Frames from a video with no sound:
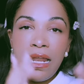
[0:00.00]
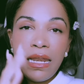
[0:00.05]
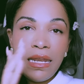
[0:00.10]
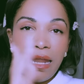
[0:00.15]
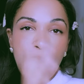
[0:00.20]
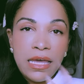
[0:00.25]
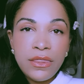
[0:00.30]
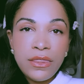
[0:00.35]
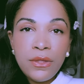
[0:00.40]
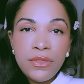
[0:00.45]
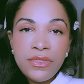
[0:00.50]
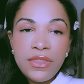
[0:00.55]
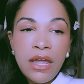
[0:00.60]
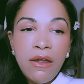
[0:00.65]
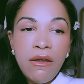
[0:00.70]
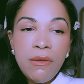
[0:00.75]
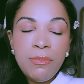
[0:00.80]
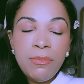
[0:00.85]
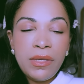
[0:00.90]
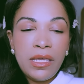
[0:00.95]

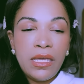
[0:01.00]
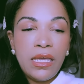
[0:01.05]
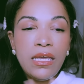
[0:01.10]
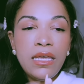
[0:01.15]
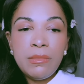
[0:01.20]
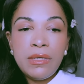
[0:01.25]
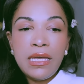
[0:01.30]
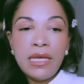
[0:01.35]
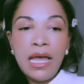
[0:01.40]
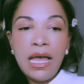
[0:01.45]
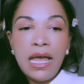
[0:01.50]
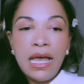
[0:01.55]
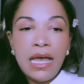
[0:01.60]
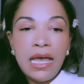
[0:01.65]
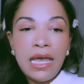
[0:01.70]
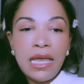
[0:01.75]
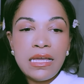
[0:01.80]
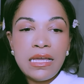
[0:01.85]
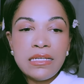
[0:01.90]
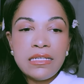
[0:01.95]
lithotherapy,
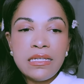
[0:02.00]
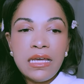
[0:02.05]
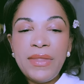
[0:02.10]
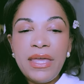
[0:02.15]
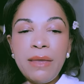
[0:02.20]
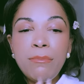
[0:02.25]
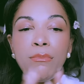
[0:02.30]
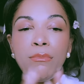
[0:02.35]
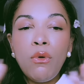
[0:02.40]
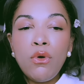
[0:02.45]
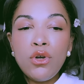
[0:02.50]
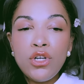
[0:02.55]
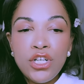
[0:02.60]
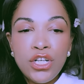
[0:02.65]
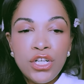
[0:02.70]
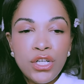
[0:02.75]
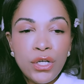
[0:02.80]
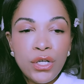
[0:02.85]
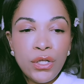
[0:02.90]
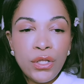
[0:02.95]
behind
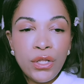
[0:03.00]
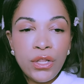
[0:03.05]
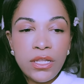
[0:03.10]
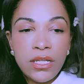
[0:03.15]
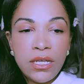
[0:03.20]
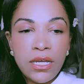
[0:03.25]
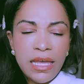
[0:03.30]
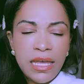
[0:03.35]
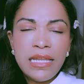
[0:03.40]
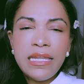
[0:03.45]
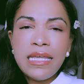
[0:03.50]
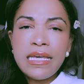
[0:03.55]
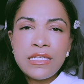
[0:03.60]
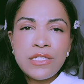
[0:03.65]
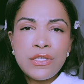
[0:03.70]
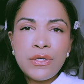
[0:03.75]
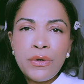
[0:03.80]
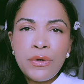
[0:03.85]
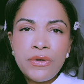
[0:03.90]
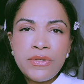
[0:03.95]
emotional
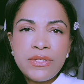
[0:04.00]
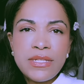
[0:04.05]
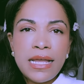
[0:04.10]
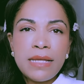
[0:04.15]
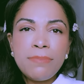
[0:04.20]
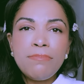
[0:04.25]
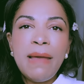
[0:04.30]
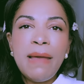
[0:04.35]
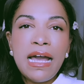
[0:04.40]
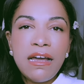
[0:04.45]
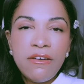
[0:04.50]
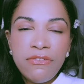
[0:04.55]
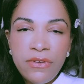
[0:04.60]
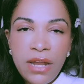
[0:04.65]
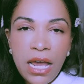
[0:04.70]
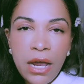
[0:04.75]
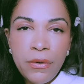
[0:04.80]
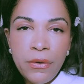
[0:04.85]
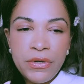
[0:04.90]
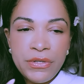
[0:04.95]
elixirs like black
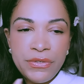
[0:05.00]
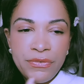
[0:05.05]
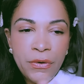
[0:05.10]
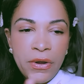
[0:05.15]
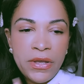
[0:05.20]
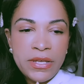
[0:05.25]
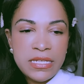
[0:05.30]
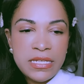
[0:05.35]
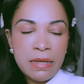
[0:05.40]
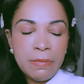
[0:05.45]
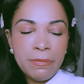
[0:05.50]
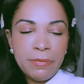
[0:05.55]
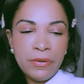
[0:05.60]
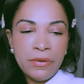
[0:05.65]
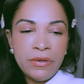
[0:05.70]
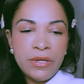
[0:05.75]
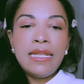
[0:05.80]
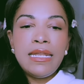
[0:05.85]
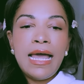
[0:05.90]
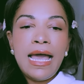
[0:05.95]
flowers, for
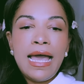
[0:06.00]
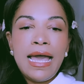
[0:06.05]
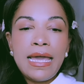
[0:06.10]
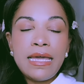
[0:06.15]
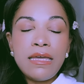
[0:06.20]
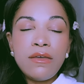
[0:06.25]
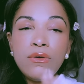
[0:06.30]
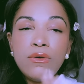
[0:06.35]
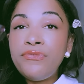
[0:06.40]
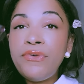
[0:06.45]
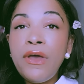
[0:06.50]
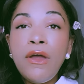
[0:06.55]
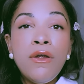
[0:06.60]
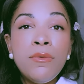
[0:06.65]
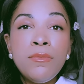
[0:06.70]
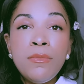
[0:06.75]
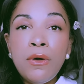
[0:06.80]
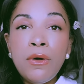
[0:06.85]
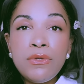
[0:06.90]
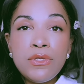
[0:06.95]
example, like
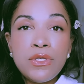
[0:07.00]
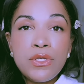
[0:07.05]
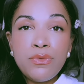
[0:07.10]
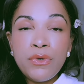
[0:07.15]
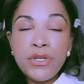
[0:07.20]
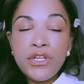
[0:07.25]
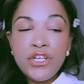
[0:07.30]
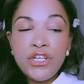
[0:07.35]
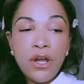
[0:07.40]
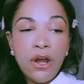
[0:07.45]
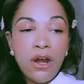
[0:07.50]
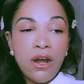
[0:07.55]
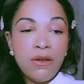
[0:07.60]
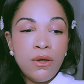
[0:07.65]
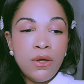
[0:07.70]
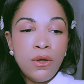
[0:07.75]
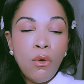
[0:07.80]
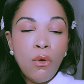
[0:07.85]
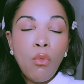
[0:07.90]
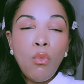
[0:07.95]
pheromones, which
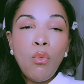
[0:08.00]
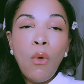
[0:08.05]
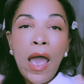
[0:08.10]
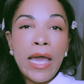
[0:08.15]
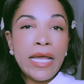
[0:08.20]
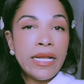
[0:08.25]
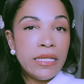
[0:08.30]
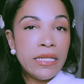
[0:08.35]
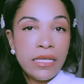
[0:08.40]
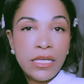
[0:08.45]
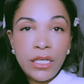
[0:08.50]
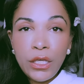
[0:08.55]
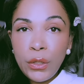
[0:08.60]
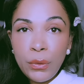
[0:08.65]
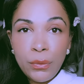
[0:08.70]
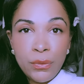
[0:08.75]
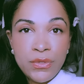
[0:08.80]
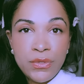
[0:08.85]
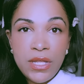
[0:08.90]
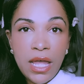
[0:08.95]
are widely
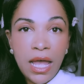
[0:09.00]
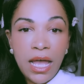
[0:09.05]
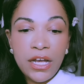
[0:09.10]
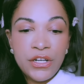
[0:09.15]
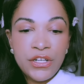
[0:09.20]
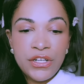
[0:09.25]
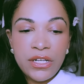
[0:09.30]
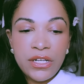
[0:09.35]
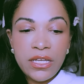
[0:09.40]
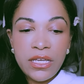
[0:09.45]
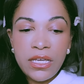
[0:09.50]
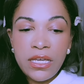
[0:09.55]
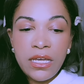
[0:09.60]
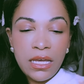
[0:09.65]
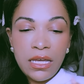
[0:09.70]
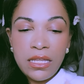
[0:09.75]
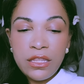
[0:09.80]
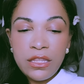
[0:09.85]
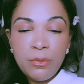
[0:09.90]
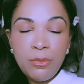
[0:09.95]
used actually
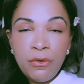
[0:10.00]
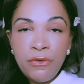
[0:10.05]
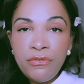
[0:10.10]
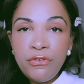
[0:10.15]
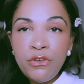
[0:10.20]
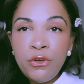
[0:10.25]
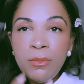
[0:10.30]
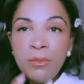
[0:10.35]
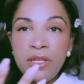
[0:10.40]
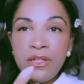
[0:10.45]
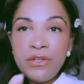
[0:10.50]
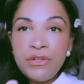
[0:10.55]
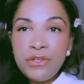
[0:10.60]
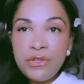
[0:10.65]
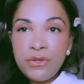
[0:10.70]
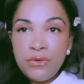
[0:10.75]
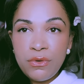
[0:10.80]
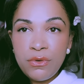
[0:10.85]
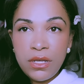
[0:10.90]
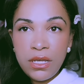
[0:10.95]
in the perfume
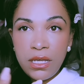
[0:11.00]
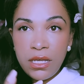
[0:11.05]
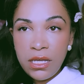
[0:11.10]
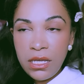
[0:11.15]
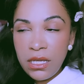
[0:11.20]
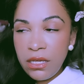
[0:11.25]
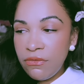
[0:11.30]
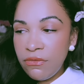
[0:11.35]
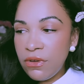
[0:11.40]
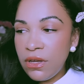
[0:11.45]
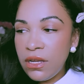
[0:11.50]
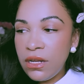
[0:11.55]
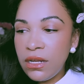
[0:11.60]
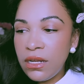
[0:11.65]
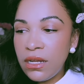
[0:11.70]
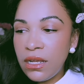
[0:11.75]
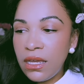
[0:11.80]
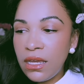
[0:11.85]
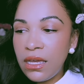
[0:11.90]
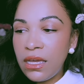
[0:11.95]
industry,
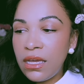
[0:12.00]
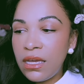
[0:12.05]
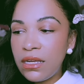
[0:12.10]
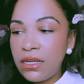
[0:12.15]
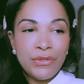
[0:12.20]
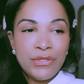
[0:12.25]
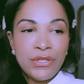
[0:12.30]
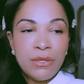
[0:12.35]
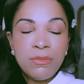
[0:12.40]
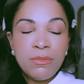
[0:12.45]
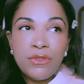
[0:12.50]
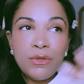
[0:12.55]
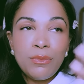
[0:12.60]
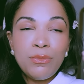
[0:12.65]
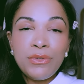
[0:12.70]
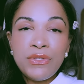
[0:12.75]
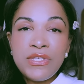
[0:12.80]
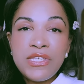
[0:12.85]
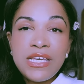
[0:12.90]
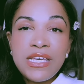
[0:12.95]
even in some of the
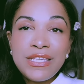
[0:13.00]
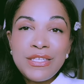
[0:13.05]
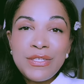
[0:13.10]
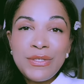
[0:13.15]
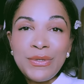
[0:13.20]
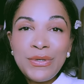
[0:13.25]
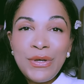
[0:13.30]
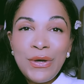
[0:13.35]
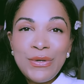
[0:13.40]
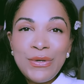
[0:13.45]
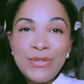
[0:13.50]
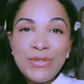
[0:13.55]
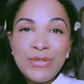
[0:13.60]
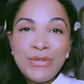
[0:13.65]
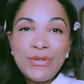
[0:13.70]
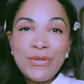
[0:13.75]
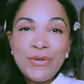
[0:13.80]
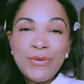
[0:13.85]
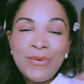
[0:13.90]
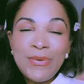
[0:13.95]
boutiques you go
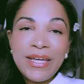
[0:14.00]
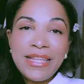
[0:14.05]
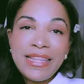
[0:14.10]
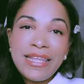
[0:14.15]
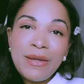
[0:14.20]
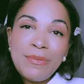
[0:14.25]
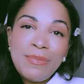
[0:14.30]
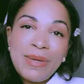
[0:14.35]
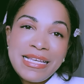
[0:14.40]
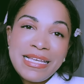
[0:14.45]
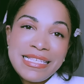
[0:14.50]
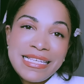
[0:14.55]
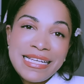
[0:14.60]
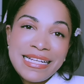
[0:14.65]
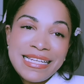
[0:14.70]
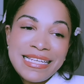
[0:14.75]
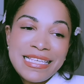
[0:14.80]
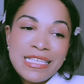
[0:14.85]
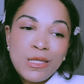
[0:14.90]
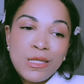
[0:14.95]
to, where they're
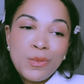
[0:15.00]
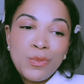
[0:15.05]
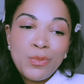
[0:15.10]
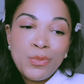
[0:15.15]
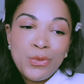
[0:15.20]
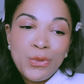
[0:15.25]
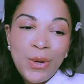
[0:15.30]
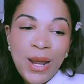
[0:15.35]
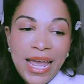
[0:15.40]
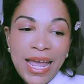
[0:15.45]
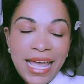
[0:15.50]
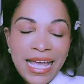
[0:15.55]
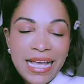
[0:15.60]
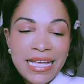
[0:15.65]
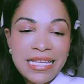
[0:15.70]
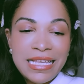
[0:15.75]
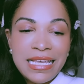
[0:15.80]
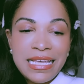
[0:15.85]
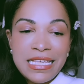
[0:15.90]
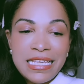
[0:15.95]
basically
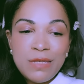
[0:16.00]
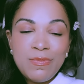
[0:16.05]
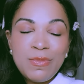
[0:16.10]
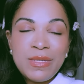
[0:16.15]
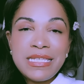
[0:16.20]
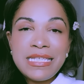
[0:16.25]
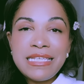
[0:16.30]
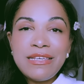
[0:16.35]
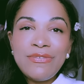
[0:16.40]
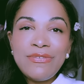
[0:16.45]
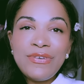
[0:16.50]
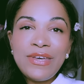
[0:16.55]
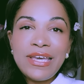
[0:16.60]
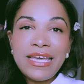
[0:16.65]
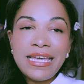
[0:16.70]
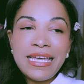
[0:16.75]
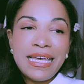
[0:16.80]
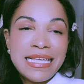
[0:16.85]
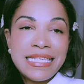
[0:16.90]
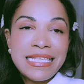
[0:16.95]
spraying
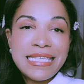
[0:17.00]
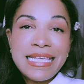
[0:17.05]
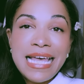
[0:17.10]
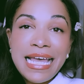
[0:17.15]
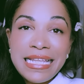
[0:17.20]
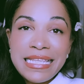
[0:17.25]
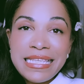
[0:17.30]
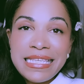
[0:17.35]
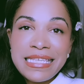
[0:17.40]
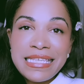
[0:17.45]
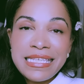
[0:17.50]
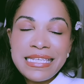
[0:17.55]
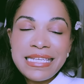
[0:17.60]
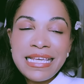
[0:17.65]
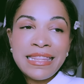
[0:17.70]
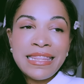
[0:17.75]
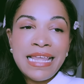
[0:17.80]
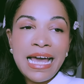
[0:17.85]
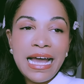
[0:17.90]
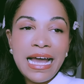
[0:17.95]
specific scents
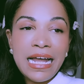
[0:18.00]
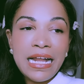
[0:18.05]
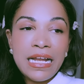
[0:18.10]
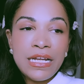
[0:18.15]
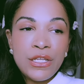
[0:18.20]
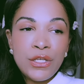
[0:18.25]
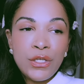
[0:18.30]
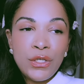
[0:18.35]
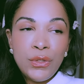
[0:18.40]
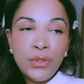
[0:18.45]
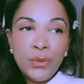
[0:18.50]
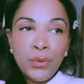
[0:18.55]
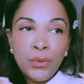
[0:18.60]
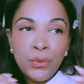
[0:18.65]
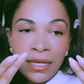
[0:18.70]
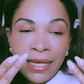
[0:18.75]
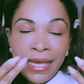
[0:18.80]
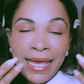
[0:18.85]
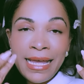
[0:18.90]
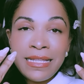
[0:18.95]
that
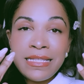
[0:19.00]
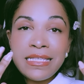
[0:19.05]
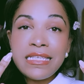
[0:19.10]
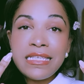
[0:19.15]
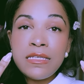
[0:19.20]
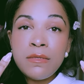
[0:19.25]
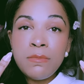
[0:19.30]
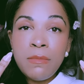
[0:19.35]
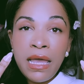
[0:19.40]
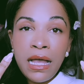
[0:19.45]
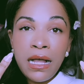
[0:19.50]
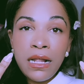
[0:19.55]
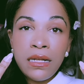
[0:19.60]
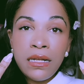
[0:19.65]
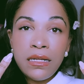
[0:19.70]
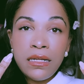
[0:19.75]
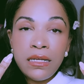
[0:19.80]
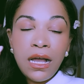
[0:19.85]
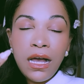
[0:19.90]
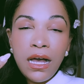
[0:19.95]
you can't
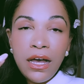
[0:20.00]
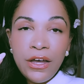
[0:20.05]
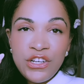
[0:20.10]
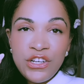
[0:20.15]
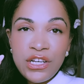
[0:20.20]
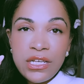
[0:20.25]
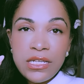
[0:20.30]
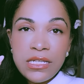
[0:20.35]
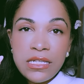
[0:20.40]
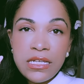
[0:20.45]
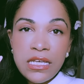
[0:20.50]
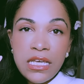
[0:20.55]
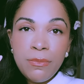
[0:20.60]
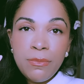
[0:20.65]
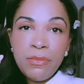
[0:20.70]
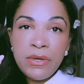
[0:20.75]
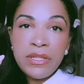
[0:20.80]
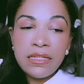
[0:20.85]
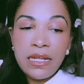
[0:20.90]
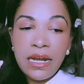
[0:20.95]
smell consciously,
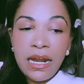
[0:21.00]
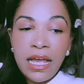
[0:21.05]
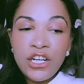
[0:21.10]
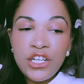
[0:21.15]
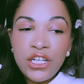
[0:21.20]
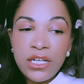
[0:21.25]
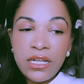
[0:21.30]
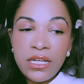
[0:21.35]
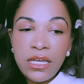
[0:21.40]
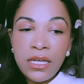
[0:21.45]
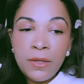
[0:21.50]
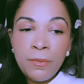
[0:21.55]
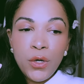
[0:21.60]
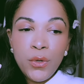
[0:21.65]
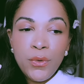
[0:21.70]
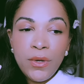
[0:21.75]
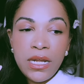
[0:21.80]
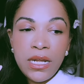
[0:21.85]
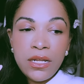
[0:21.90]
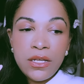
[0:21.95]
but that actually
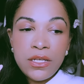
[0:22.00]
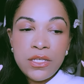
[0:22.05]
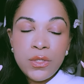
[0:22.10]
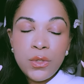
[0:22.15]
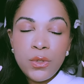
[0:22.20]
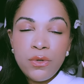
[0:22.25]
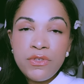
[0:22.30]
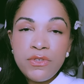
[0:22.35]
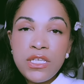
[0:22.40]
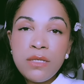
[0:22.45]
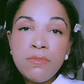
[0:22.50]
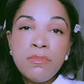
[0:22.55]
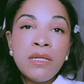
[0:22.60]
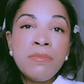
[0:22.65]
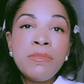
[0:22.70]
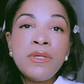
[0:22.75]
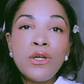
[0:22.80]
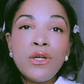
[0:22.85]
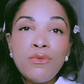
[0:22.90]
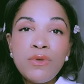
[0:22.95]
create a sort of subliminal